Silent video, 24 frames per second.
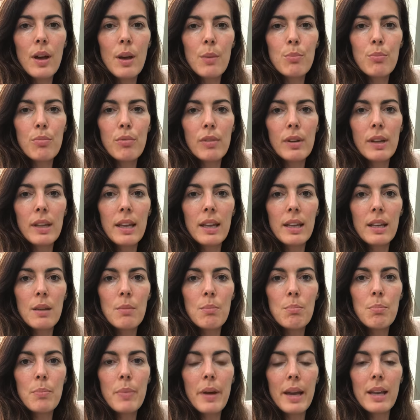a brilliant
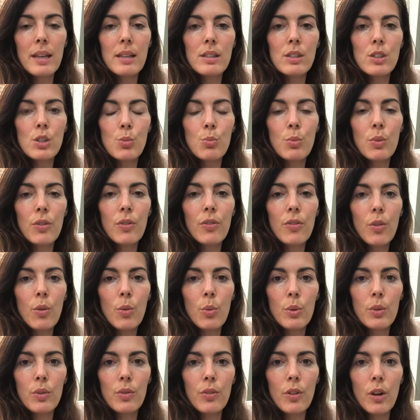base to move
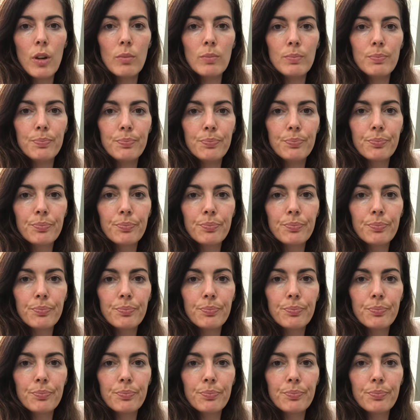forward from.